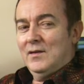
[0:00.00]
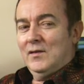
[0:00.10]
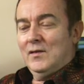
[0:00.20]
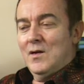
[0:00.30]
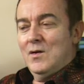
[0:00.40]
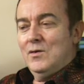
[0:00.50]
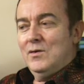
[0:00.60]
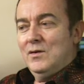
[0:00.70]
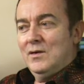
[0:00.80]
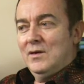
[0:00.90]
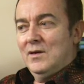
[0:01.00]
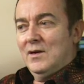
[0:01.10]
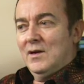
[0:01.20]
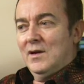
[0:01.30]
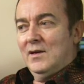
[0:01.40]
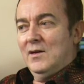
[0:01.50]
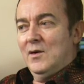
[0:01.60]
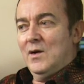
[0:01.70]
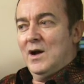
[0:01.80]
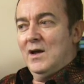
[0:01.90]
So, you
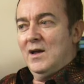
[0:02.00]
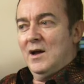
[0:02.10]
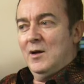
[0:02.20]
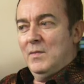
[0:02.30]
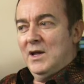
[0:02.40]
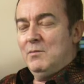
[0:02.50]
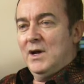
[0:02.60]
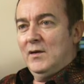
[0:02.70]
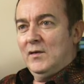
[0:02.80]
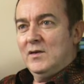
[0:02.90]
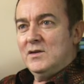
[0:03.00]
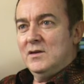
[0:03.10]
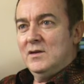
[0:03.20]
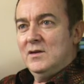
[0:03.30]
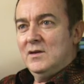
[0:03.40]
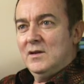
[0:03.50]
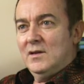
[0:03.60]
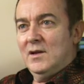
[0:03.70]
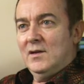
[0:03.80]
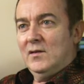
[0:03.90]
know, I, I made my decision
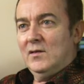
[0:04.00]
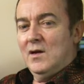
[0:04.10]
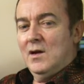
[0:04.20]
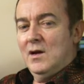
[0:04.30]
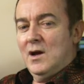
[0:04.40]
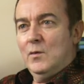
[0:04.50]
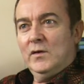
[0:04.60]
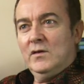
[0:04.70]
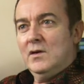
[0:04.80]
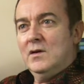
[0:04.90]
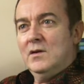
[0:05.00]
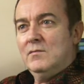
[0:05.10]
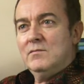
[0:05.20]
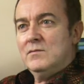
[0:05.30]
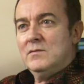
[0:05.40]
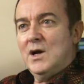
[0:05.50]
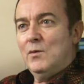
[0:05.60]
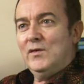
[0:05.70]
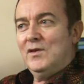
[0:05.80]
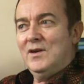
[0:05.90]
that uh, I wasn't going to I
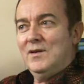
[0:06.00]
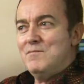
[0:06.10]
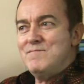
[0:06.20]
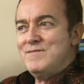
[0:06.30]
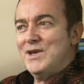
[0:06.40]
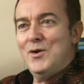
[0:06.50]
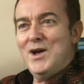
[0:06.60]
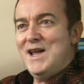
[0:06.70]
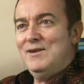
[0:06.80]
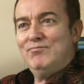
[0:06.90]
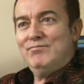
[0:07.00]
wasn't going to go ahead.